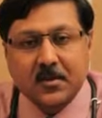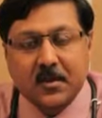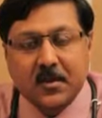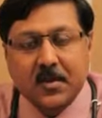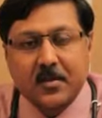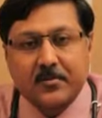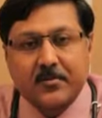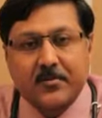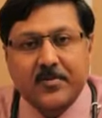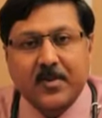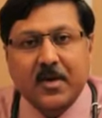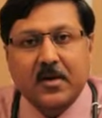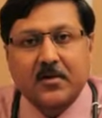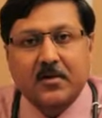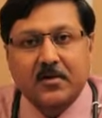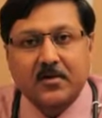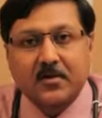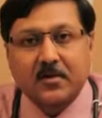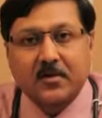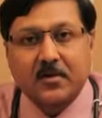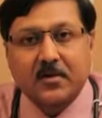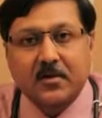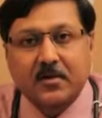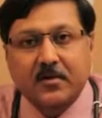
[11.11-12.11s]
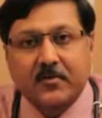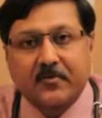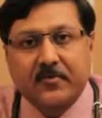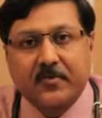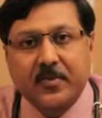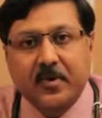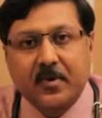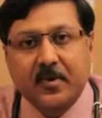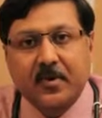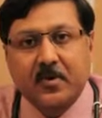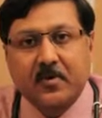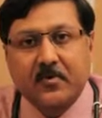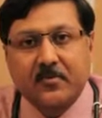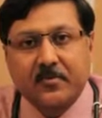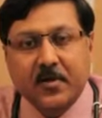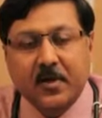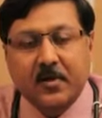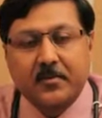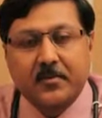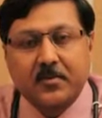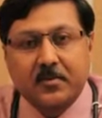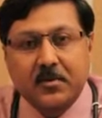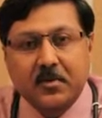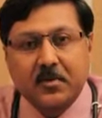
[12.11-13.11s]
I am practicing in the field of
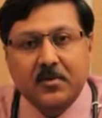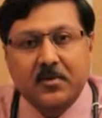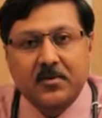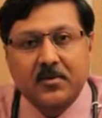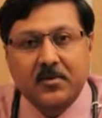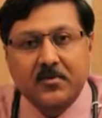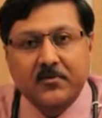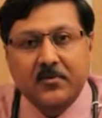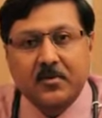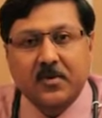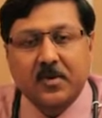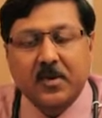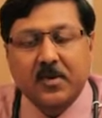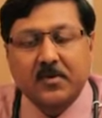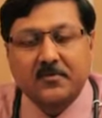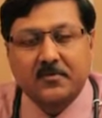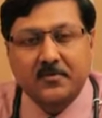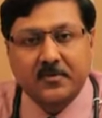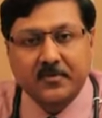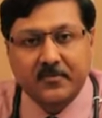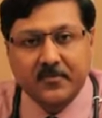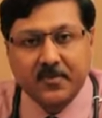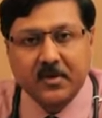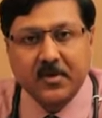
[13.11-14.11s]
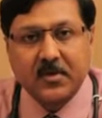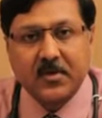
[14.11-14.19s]
diabetology for the last 15